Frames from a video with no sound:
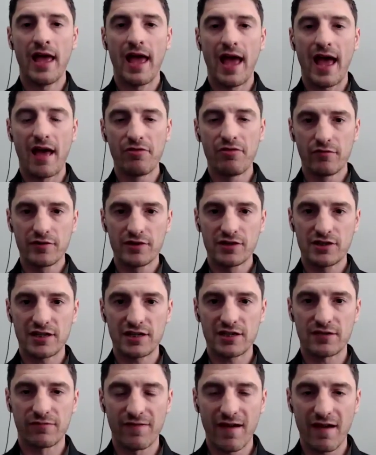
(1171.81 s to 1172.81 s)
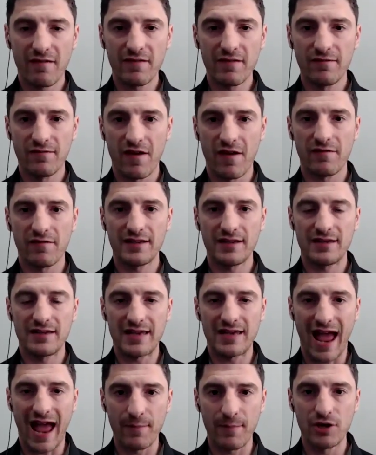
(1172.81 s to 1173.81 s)
And there is this very, very
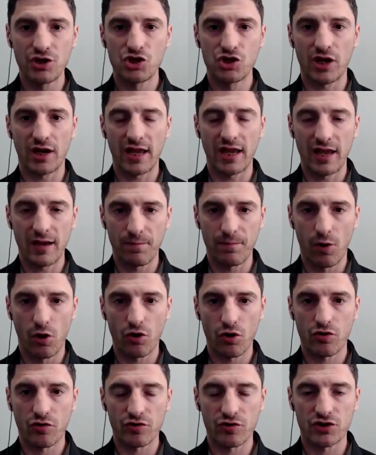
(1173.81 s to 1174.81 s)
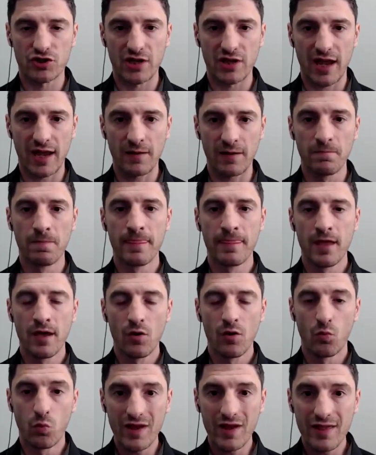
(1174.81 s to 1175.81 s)
damaging hypocrisy
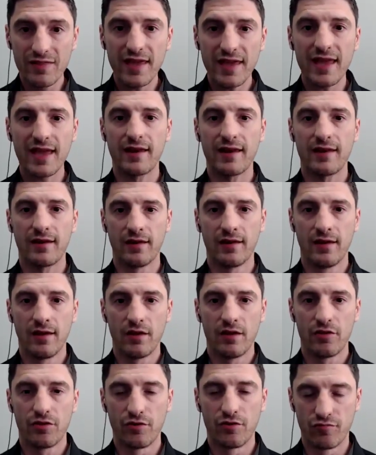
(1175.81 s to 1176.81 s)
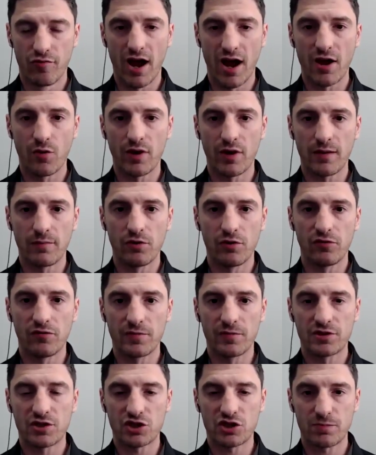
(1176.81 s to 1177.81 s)
within the right-wing
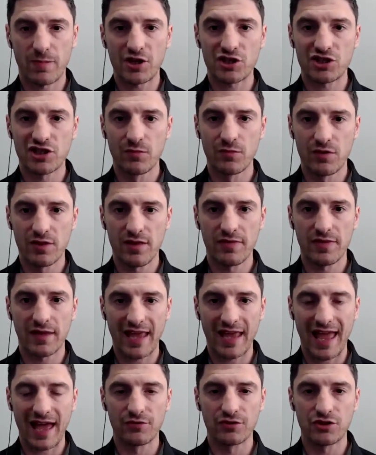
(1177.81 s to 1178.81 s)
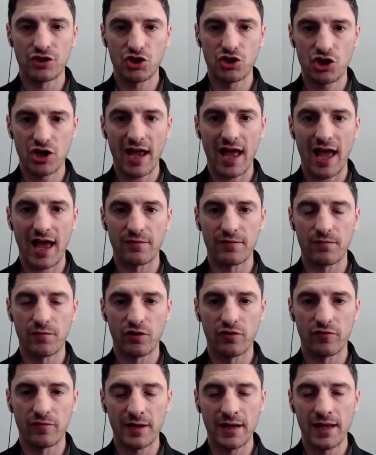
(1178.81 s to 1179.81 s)
movement, especially within the counter-jihad
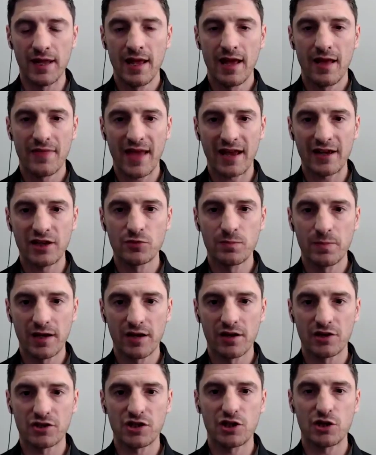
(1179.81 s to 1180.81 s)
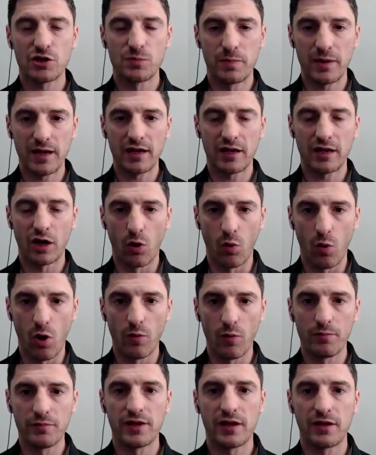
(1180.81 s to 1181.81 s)
movement, and that is because it has been
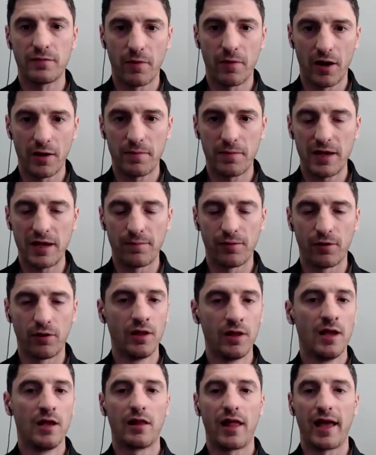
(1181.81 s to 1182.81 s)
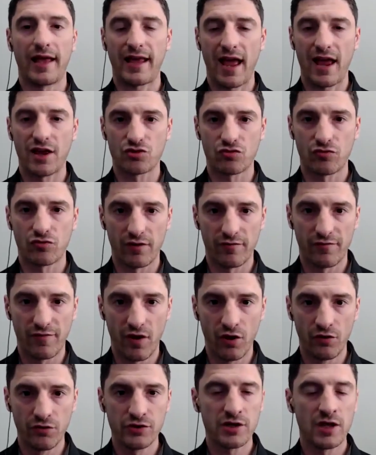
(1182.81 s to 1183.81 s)
co-opted by people like Ezra
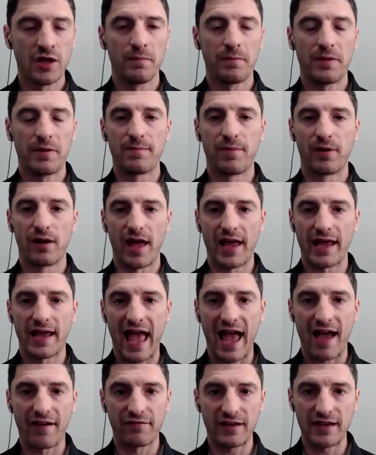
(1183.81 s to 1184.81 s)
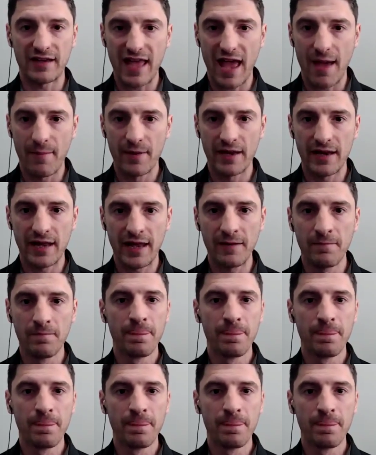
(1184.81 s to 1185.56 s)
Levant, people like Avi Yemeni,